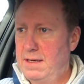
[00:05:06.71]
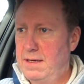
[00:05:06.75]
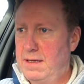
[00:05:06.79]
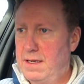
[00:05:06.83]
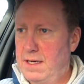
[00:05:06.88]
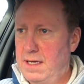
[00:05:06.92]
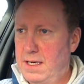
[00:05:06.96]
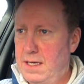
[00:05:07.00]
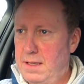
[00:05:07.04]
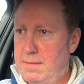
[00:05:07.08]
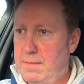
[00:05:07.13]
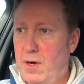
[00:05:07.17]

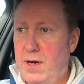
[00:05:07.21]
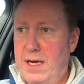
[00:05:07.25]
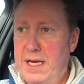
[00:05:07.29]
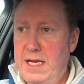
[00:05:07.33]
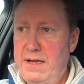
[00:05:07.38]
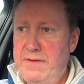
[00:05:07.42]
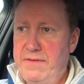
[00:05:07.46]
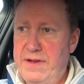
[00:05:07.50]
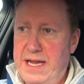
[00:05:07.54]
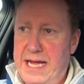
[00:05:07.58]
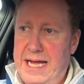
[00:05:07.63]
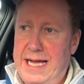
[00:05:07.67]
I
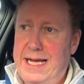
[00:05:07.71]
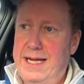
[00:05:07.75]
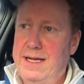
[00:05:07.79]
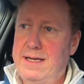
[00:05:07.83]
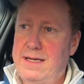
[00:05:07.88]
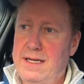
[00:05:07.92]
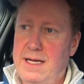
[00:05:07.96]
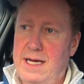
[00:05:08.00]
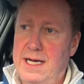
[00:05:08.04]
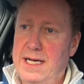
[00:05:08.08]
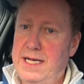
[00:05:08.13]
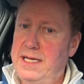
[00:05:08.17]
even had
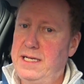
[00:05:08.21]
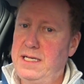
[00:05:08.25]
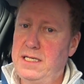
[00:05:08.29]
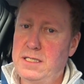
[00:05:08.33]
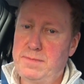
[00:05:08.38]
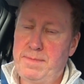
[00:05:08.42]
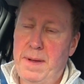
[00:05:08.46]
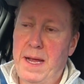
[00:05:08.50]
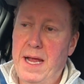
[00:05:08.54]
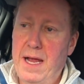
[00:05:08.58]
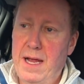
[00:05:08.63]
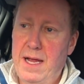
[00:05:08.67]
a
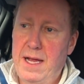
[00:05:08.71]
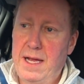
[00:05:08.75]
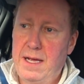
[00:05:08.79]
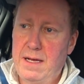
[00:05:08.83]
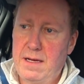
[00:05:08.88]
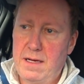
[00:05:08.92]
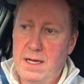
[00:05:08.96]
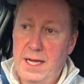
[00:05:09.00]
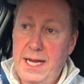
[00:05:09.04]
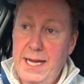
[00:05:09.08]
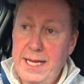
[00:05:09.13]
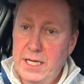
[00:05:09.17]

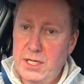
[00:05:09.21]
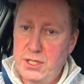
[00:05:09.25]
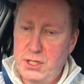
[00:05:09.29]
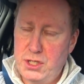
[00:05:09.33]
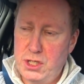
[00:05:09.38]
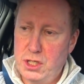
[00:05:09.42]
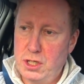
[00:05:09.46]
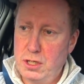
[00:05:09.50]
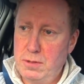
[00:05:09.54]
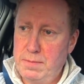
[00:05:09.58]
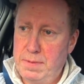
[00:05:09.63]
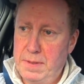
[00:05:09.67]
spare inner
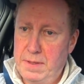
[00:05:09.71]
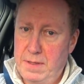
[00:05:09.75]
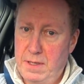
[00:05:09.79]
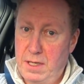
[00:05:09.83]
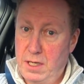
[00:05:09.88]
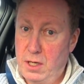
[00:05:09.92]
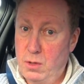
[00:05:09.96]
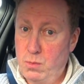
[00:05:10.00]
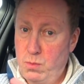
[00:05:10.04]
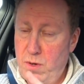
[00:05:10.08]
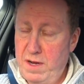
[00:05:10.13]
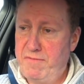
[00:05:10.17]
tube
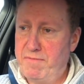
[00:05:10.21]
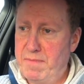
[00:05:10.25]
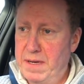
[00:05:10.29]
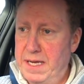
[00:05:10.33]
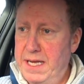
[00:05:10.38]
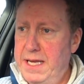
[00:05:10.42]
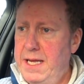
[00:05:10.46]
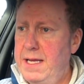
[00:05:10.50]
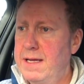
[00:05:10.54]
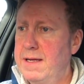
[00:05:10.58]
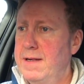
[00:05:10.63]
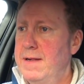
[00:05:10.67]
with
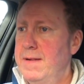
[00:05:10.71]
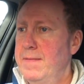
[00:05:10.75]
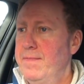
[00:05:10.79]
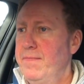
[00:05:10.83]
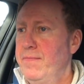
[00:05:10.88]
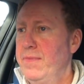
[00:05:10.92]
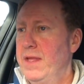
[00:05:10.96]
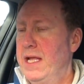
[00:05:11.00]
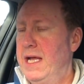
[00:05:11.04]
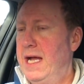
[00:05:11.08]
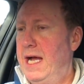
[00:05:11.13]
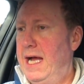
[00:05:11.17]
me,
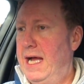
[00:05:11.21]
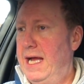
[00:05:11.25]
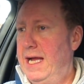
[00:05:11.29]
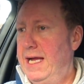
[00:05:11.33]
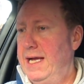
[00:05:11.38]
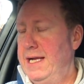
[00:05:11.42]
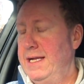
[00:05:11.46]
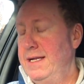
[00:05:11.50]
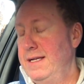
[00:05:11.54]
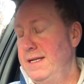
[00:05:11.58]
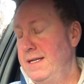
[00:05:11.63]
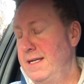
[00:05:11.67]

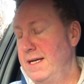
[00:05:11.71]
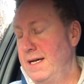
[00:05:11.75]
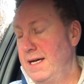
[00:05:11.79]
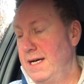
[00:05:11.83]
and